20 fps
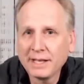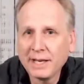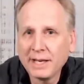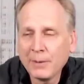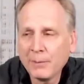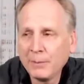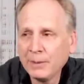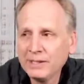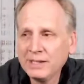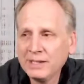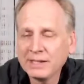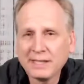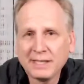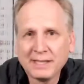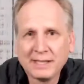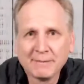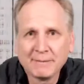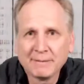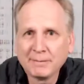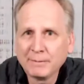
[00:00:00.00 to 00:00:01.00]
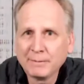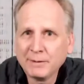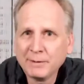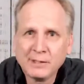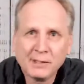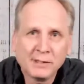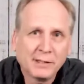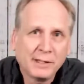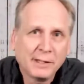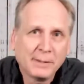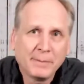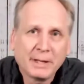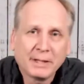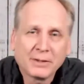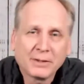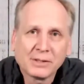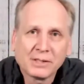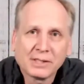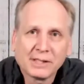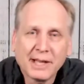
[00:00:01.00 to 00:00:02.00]
and we just need to make
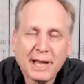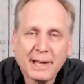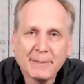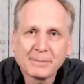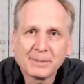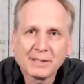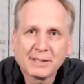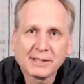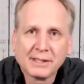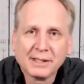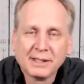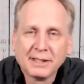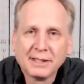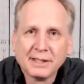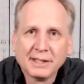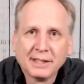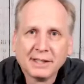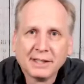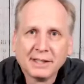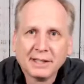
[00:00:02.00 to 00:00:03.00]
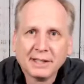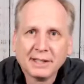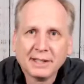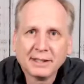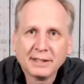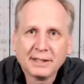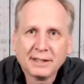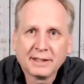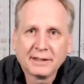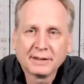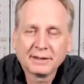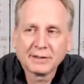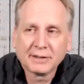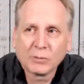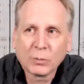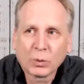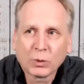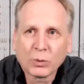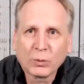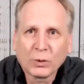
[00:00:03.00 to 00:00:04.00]
those steps and
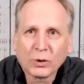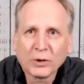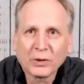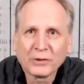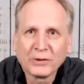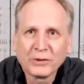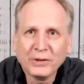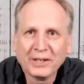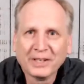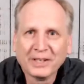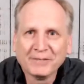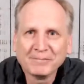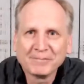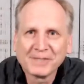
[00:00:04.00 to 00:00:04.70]
work through it.